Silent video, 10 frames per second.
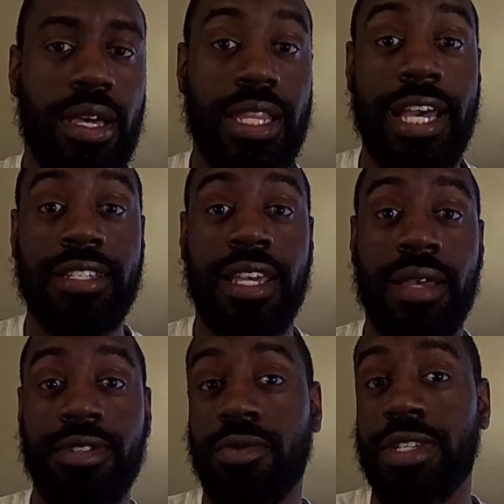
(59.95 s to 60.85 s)
A lot of
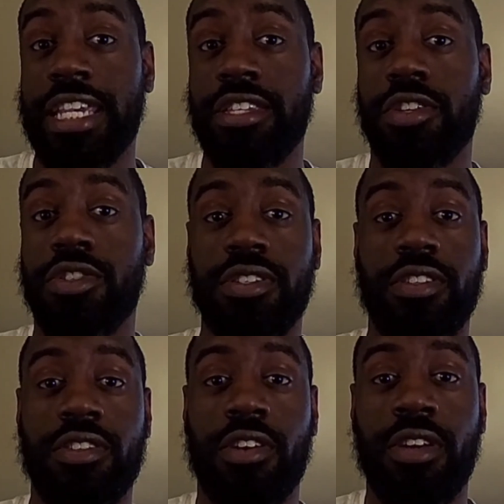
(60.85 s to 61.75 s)
times it was easier just
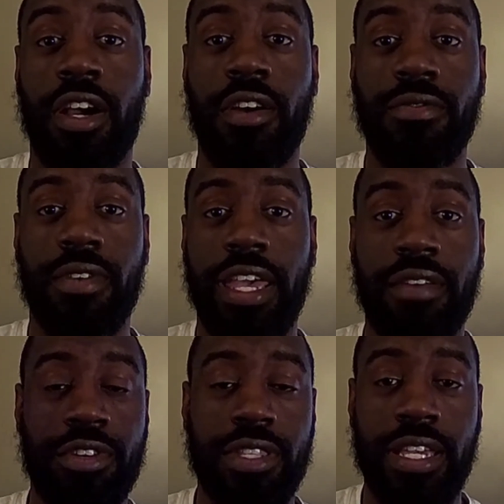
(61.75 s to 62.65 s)
to turn off
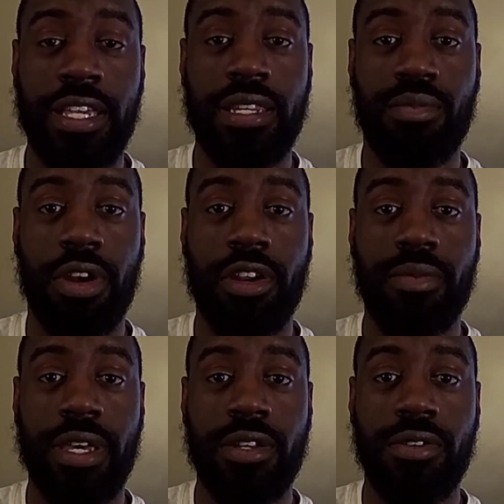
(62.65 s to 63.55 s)
everything in the breaker
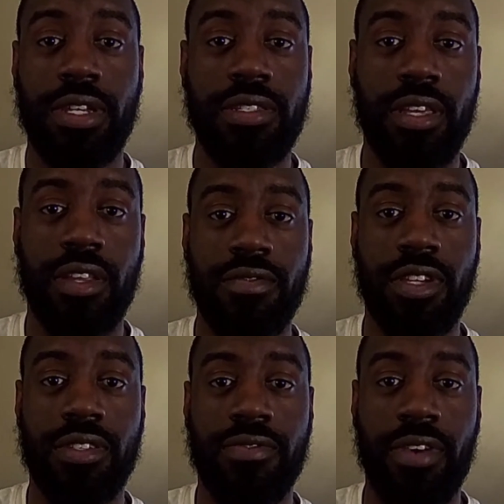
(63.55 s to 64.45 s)
panel instead
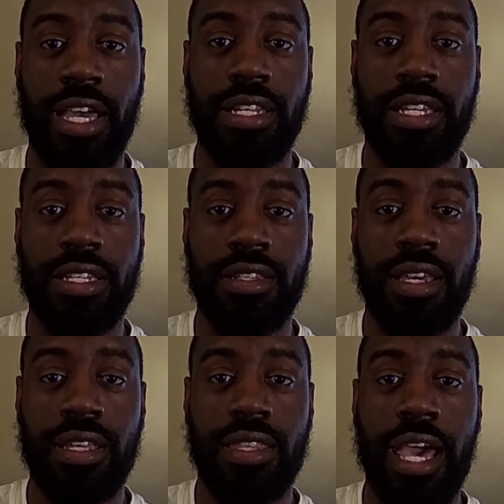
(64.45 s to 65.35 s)
just finding
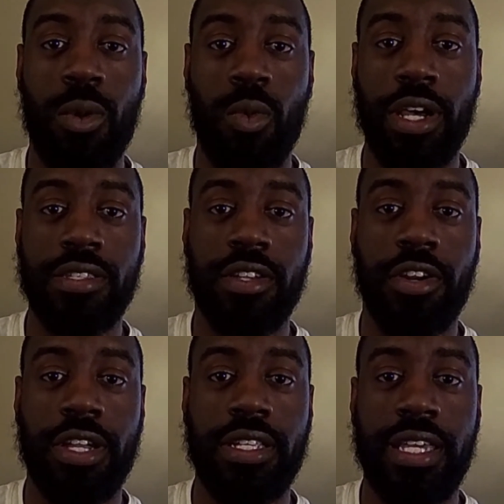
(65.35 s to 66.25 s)
that one
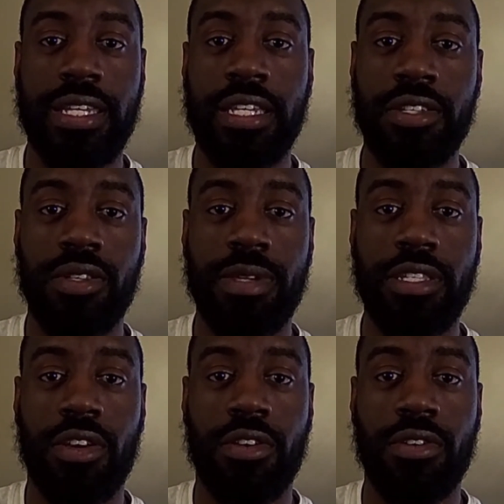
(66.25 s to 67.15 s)
circuit that needed to be
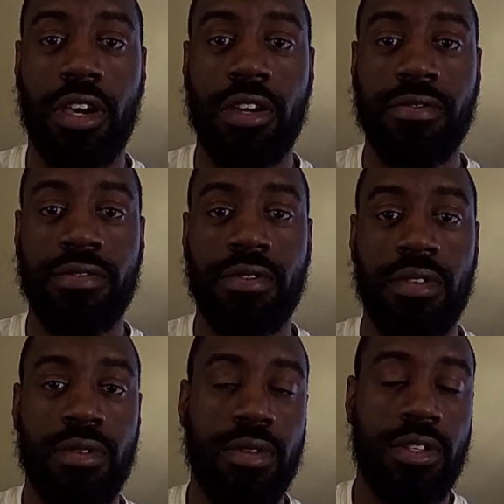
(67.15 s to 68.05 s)
turned off.
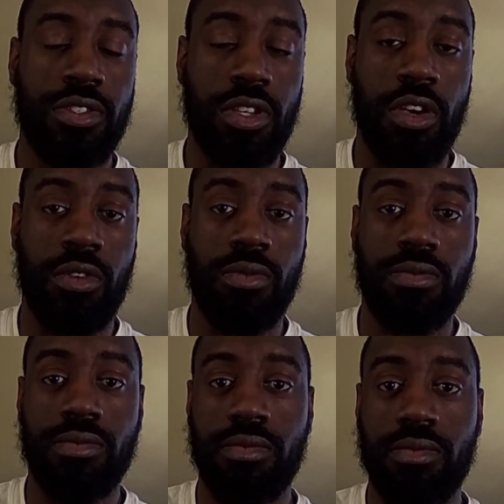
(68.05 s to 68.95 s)
So
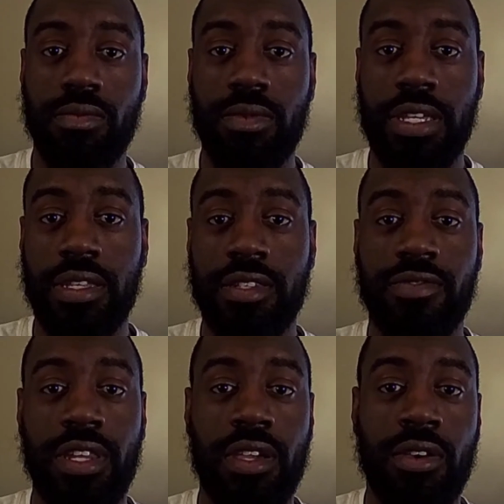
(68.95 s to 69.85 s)
in this
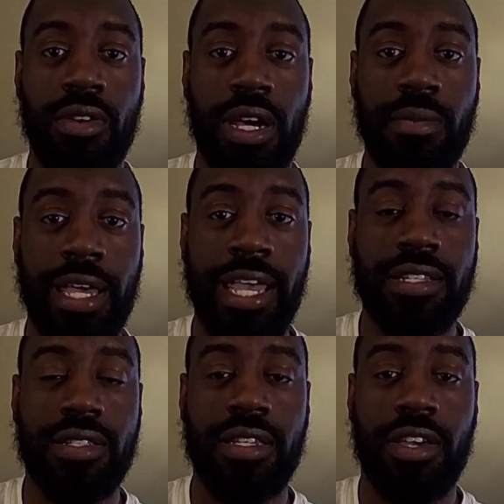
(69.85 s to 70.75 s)
video, I'm gonna
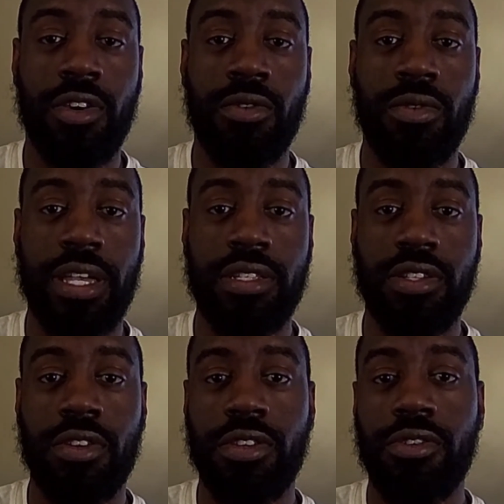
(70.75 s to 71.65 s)
actually go and
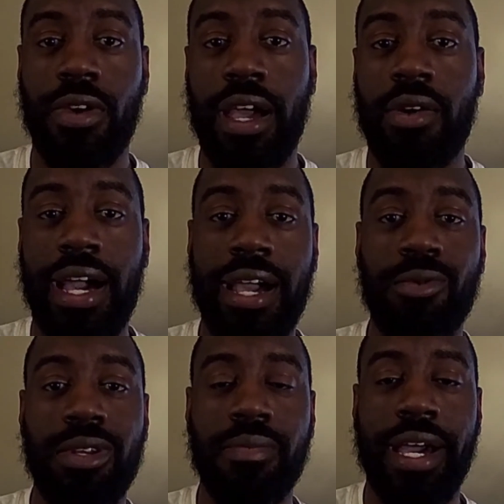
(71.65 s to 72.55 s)
show you how I
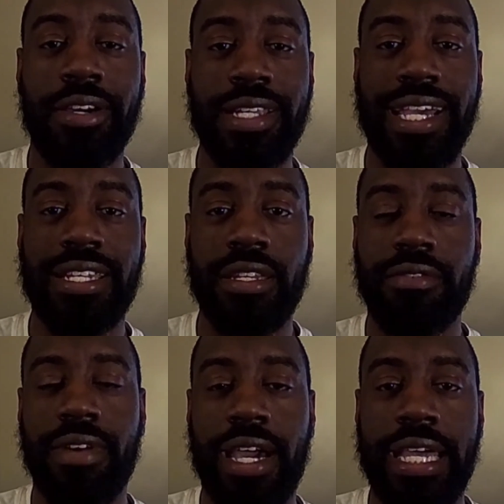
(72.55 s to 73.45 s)
went about
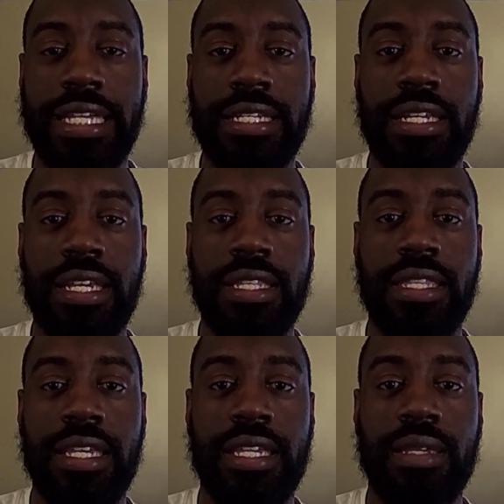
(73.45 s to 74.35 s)
identifying
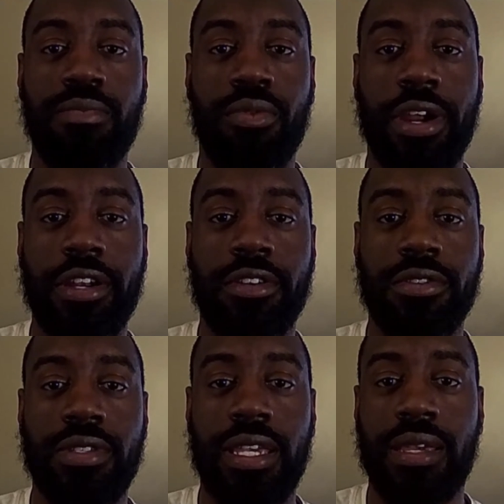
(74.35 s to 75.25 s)
the
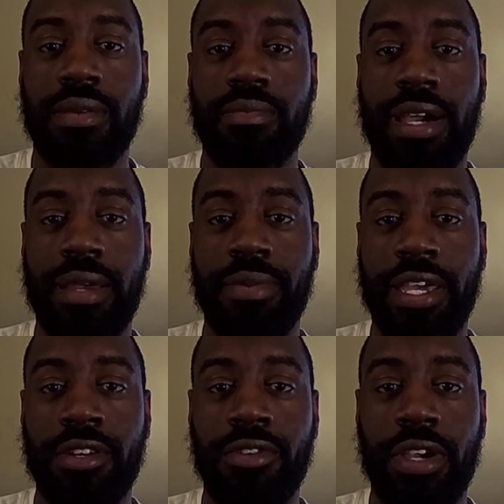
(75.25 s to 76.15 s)
breakers in my
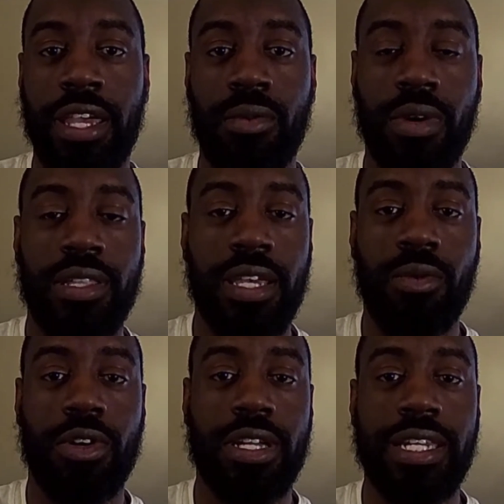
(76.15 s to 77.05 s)
panel and what they
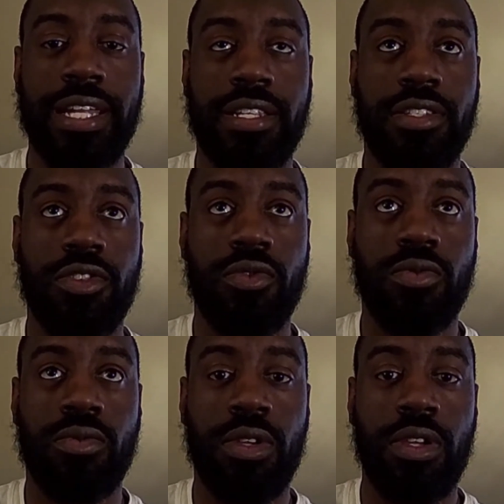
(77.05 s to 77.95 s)
were connected to.